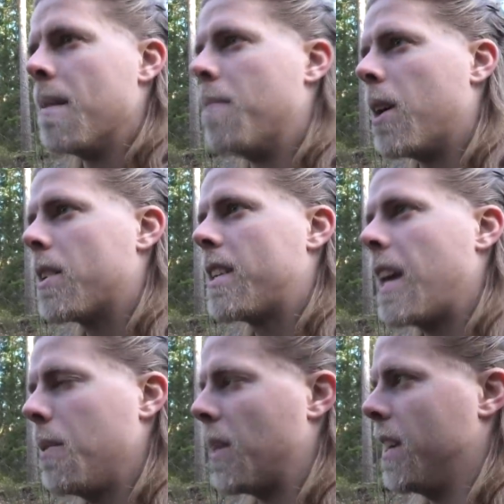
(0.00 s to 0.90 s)
But
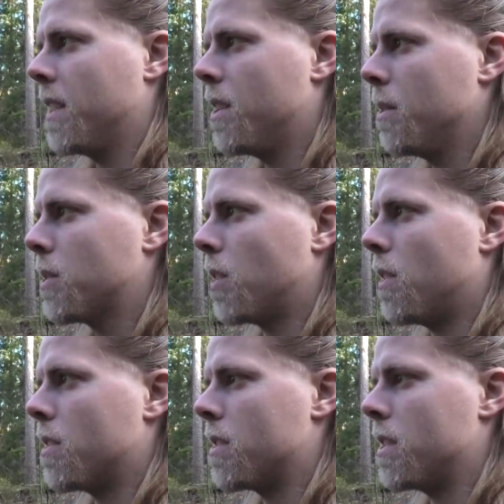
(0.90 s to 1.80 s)
anyway, those
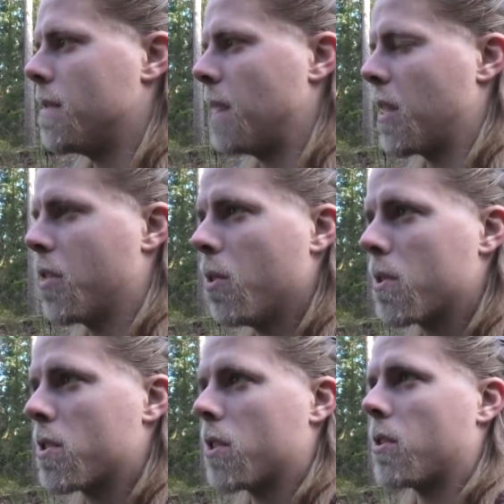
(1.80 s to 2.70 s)
are my
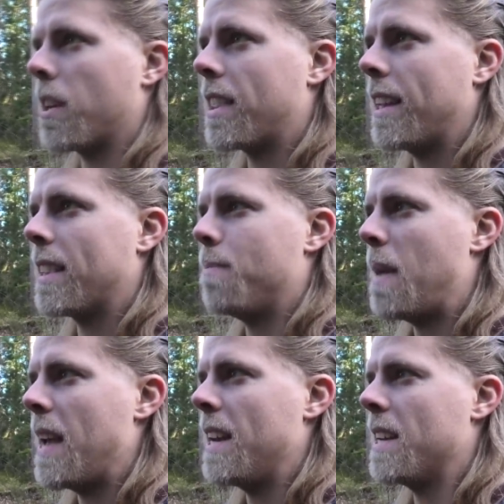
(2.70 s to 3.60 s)
thoughts. So I think the
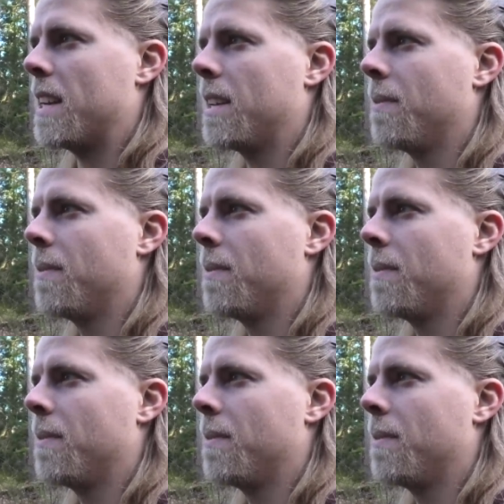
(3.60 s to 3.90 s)
main